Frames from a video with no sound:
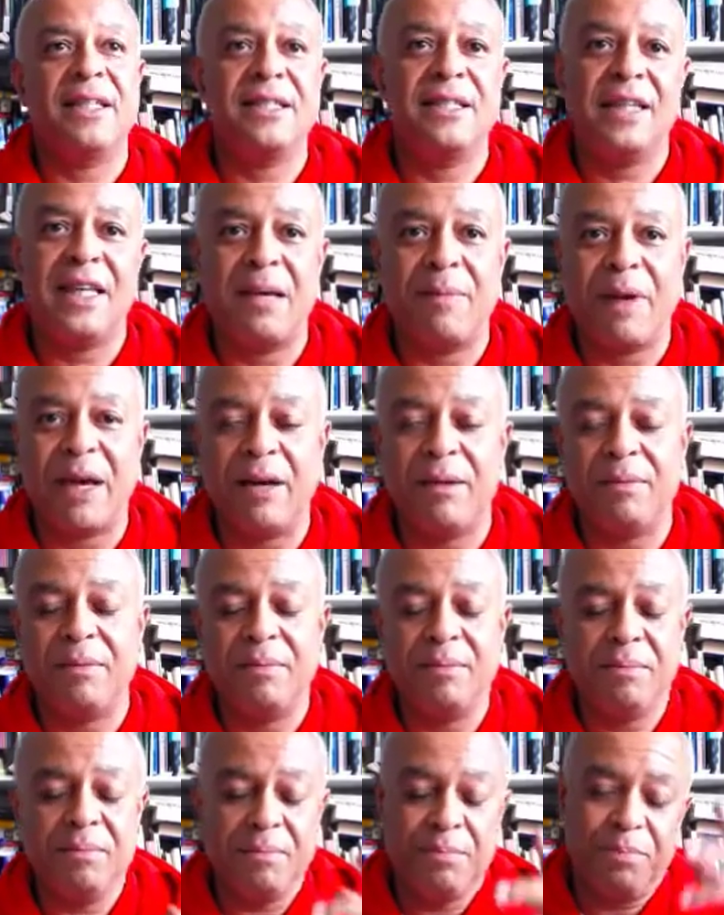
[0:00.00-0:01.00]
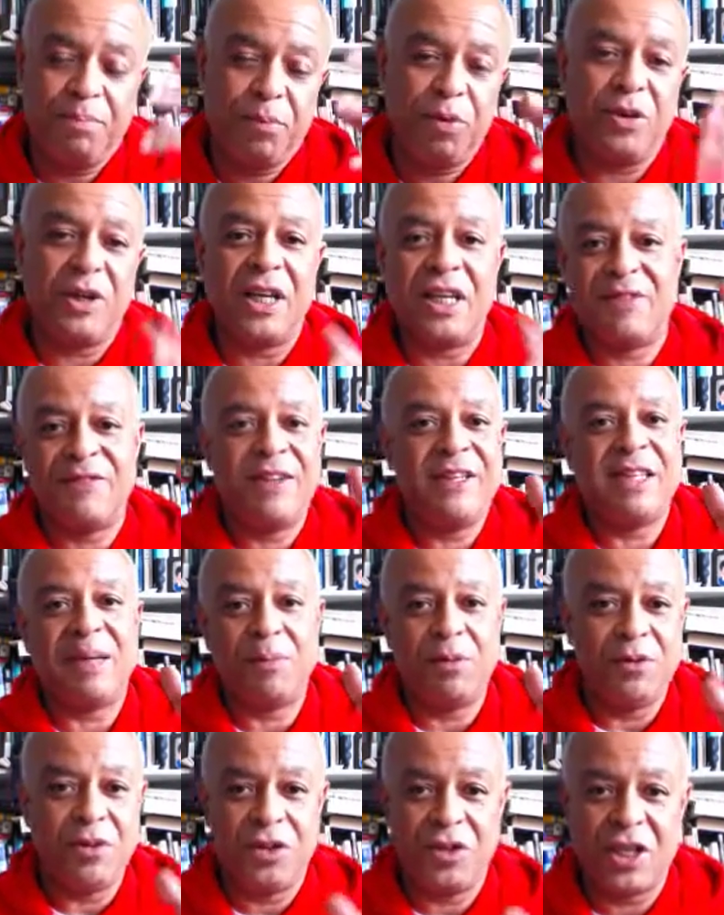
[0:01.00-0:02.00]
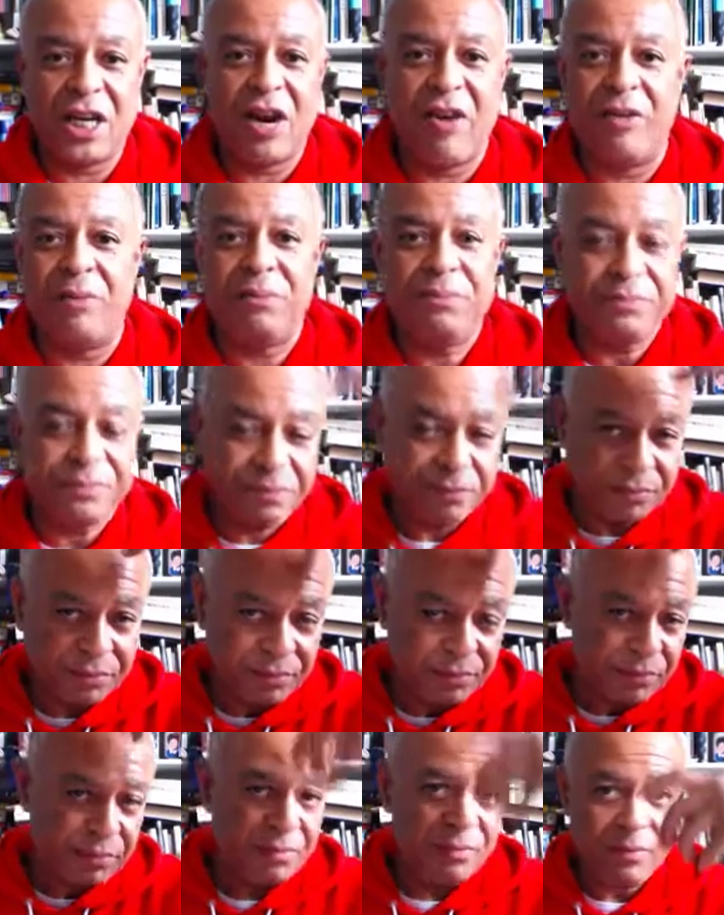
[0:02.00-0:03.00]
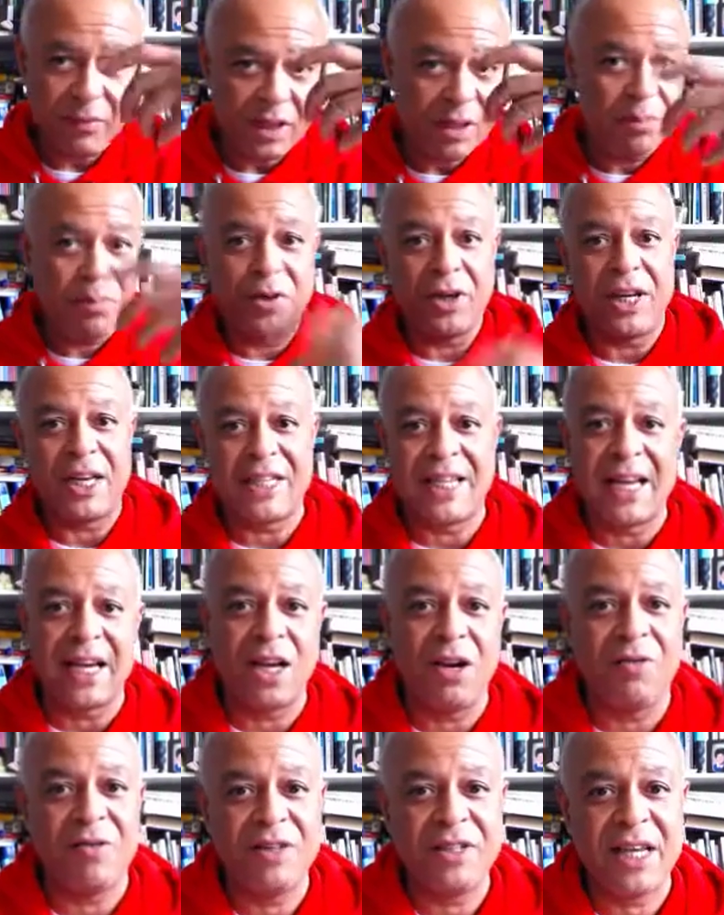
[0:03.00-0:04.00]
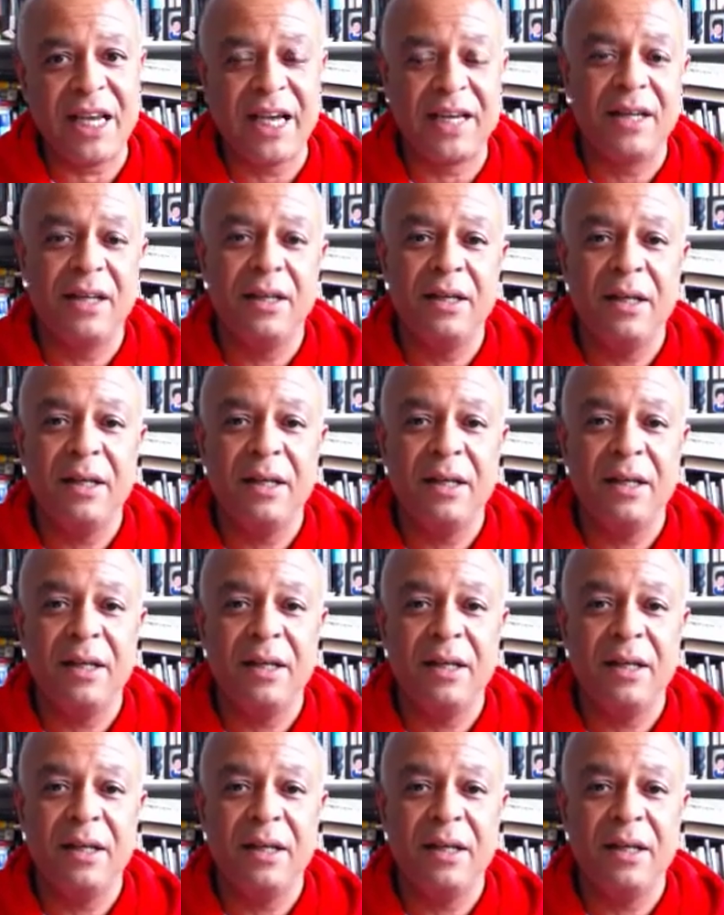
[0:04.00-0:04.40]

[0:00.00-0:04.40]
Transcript: thing about putting his feet up on the chair and putting his hat over his head.